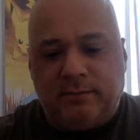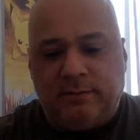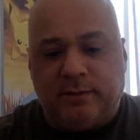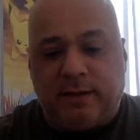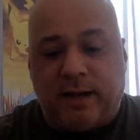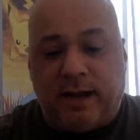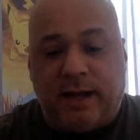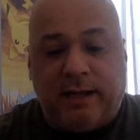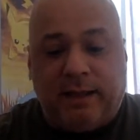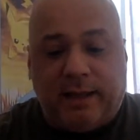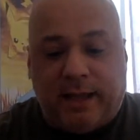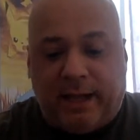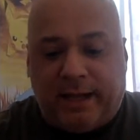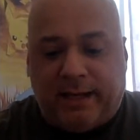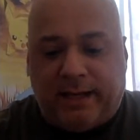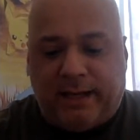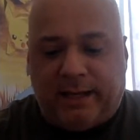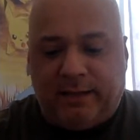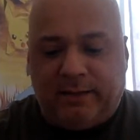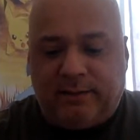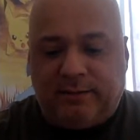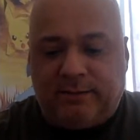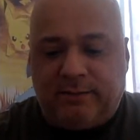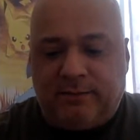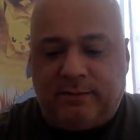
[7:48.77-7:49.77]
I like
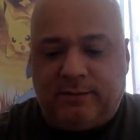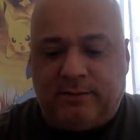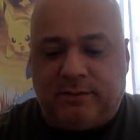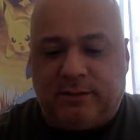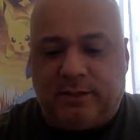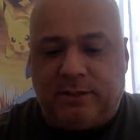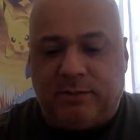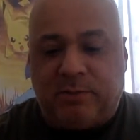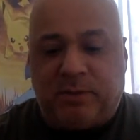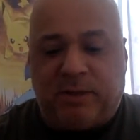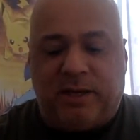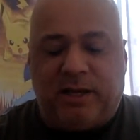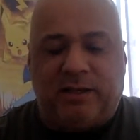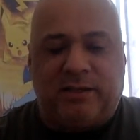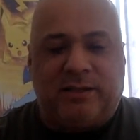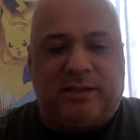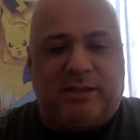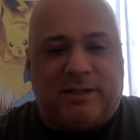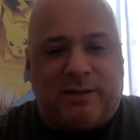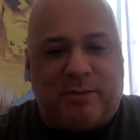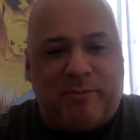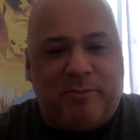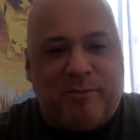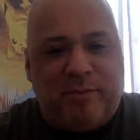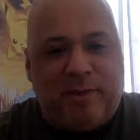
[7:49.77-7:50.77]
it just because
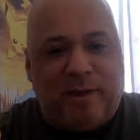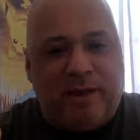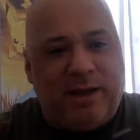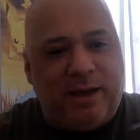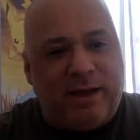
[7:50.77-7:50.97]
it's a